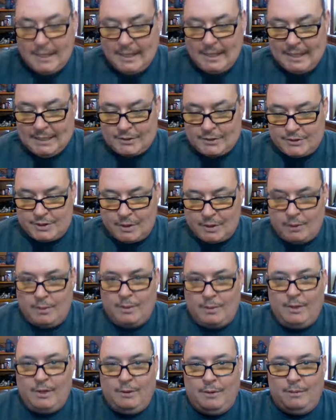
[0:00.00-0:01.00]
And
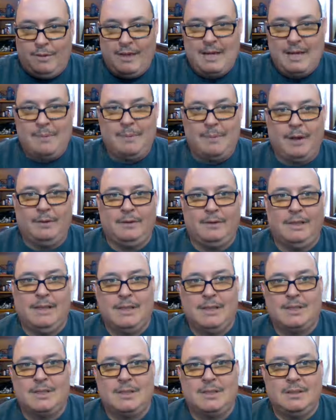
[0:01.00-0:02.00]
so you think about
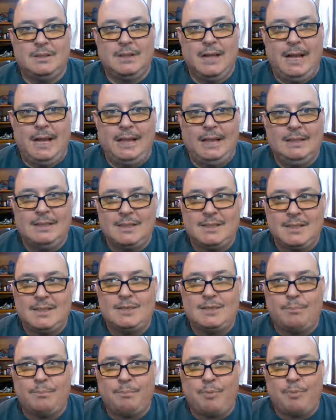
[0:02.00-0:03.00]
this, and this
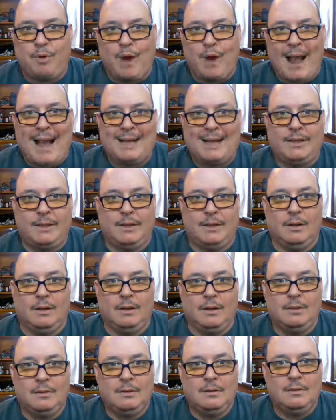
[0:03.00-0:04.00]
is
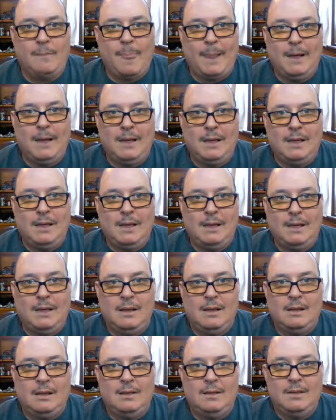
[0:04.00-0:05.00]
practical.
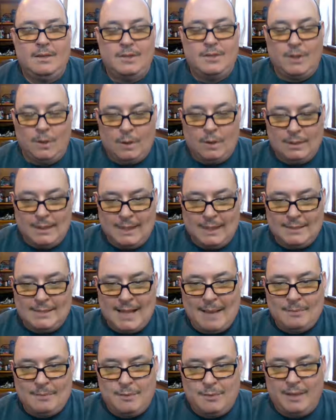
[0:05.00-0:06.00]
So a lot of
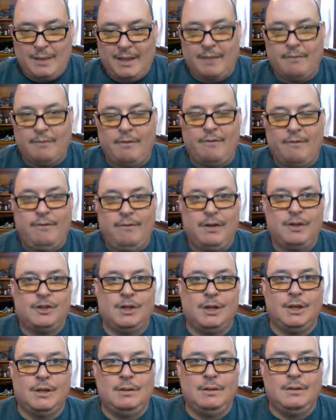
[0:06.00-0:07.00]
times we think of a
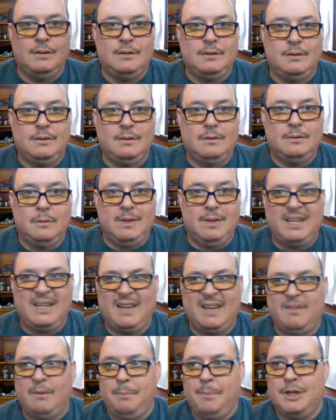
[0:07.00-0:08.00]
vision, we
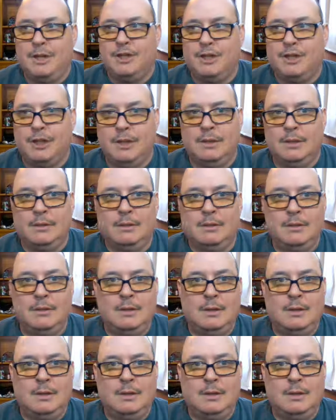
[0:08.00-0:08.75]
think of a mission